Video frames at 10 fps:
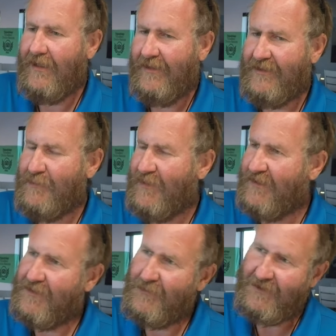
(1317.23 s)
It
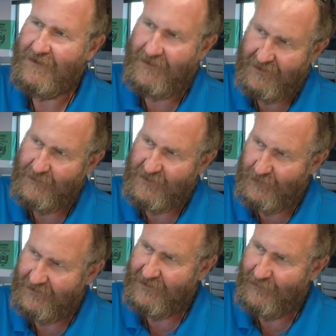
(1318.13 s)
depends on what the customer is
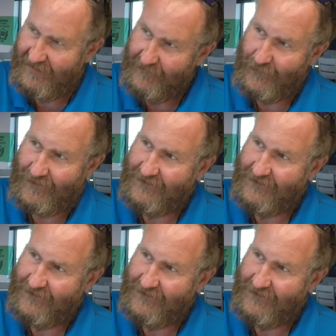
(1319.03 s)
willing to pay for.